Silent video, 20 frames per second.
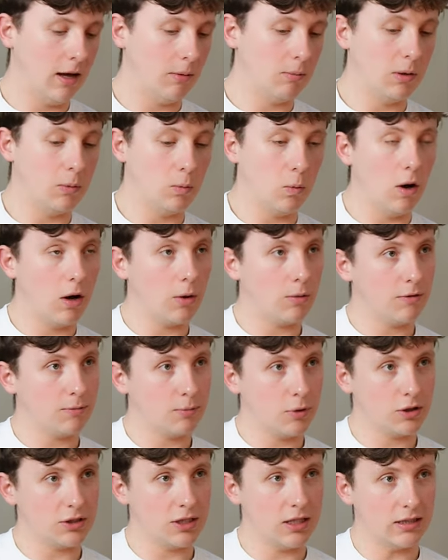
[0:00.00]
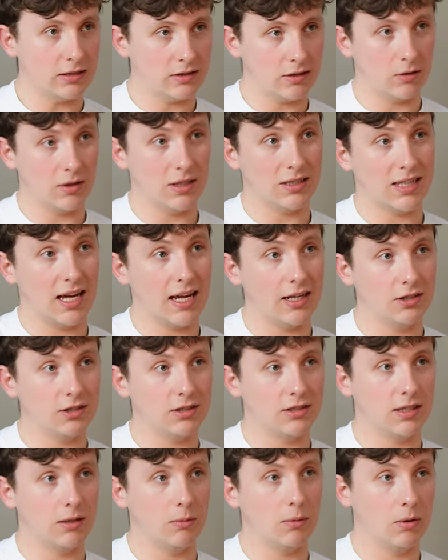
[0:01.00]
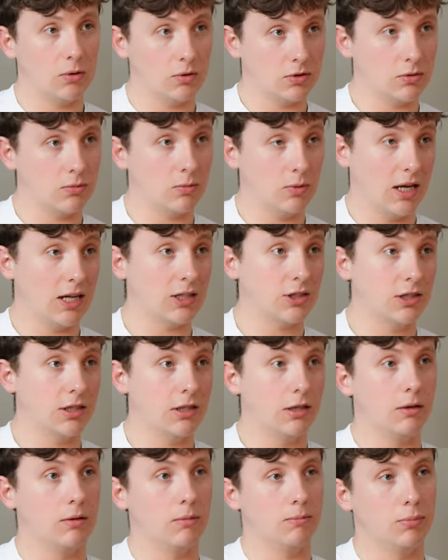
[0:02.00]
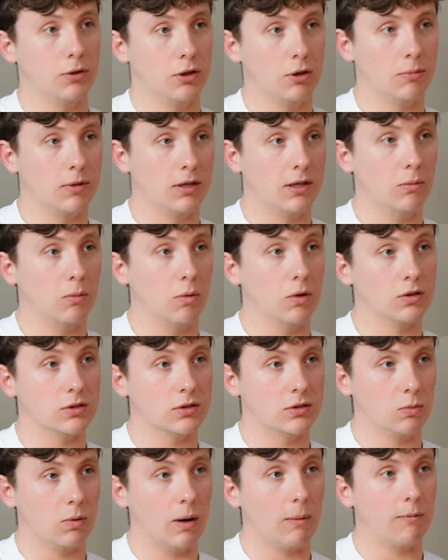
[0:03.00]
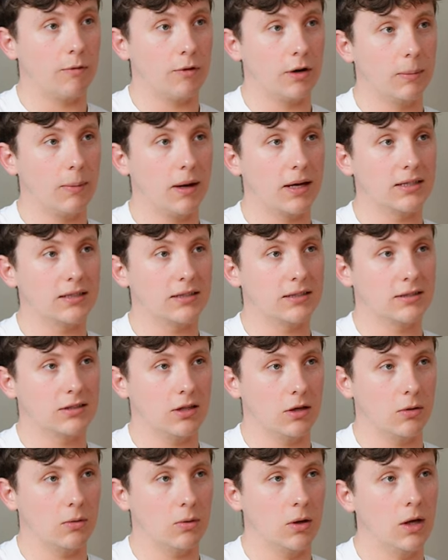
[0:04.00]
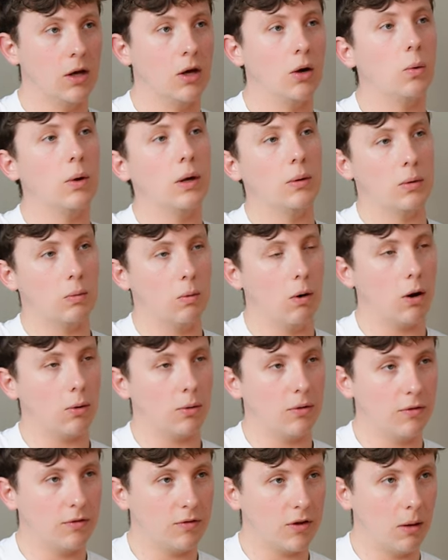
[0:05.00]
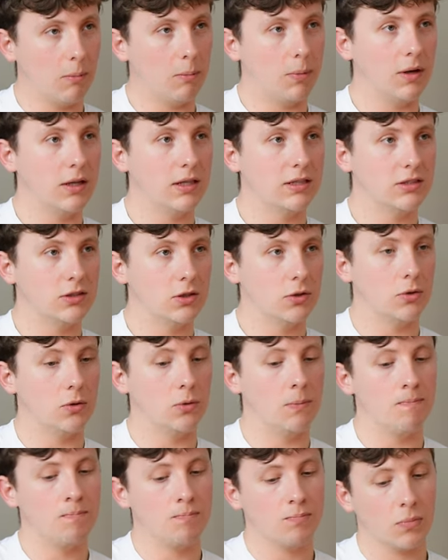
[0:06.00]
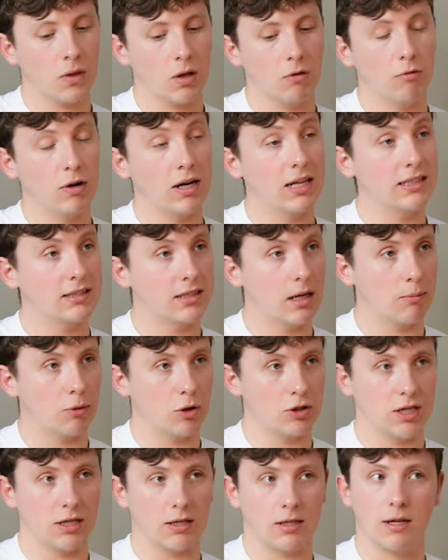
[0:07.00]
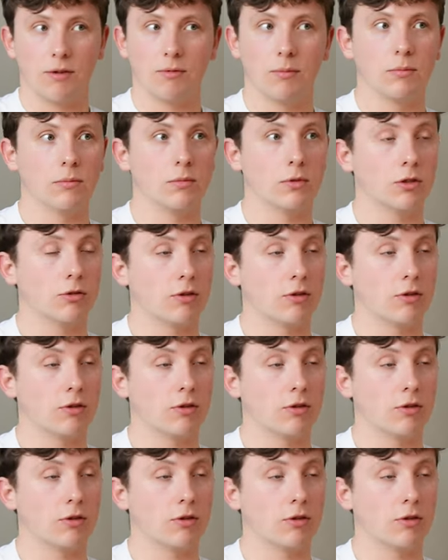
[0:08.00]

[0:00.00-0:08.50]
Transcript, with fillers: We'd work with projects. So this agency, we actually predominantly was Web3 based. So we would work with companies to release their project, give them